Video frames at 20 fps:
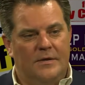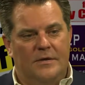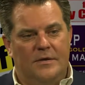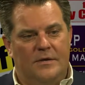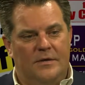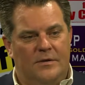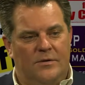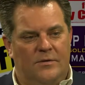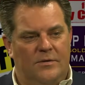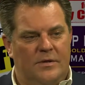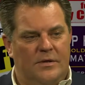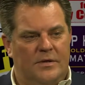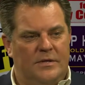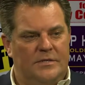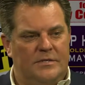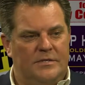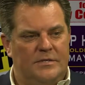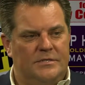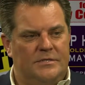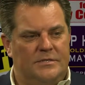you know,
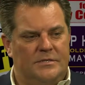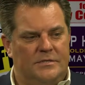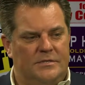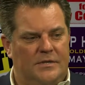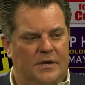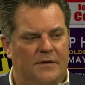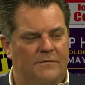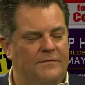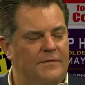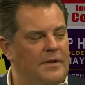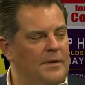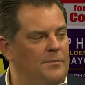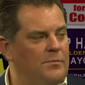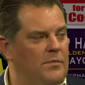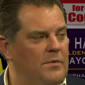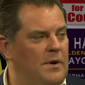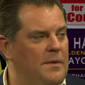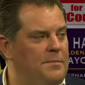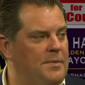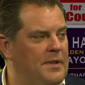it's just tough to
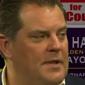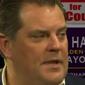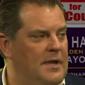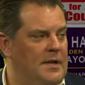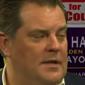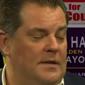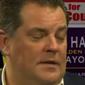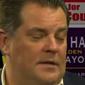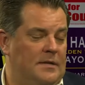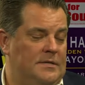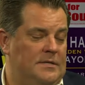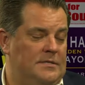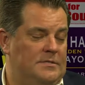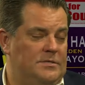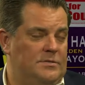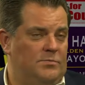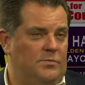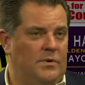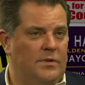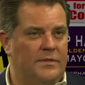replicate, and
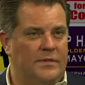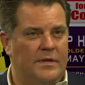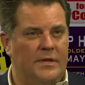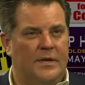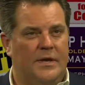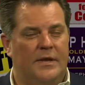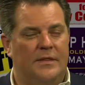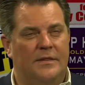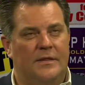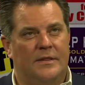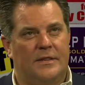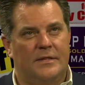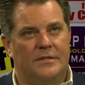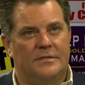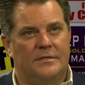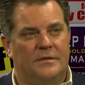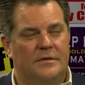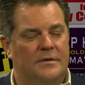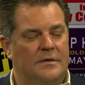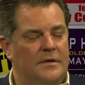that's one thing I think
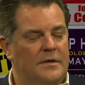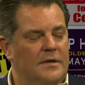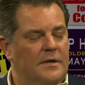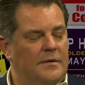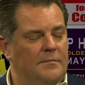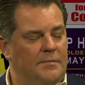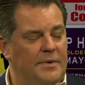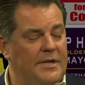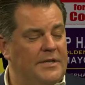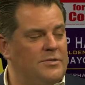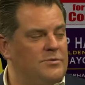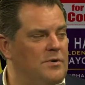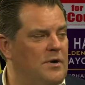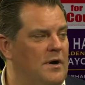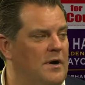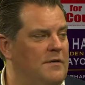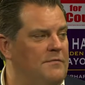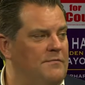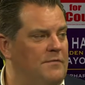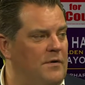that's a big
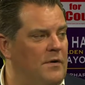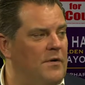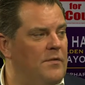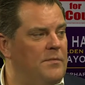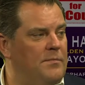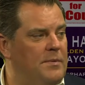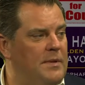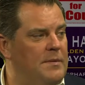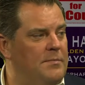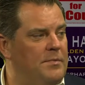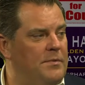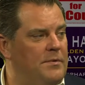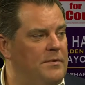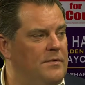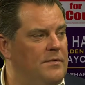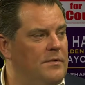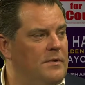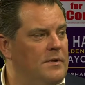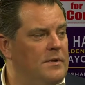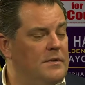draw for all the
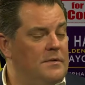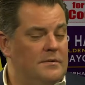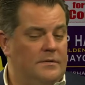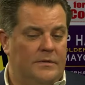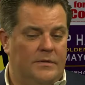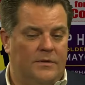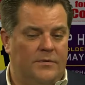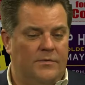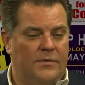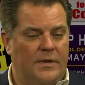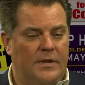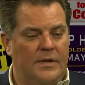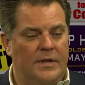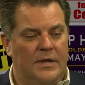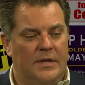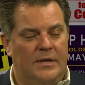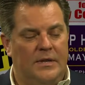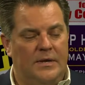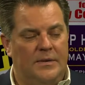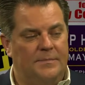people, you know, that
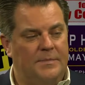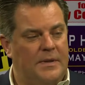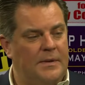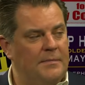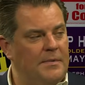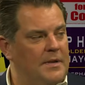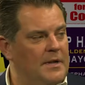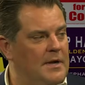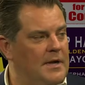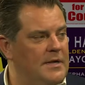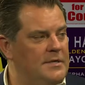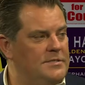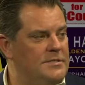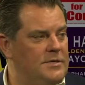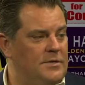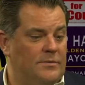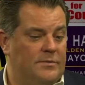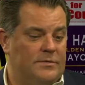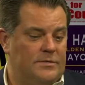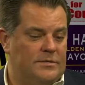end up coming to
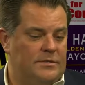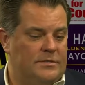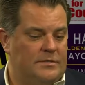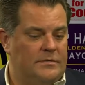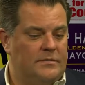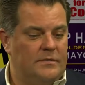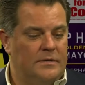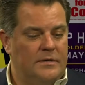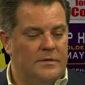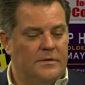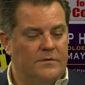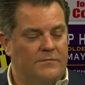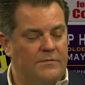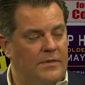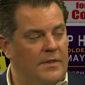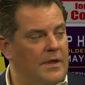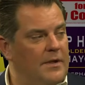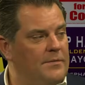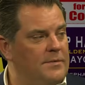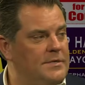Osseo is just for
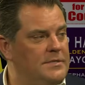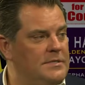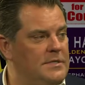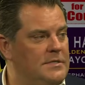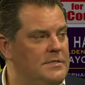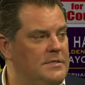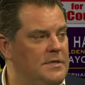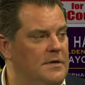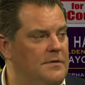that reason itself.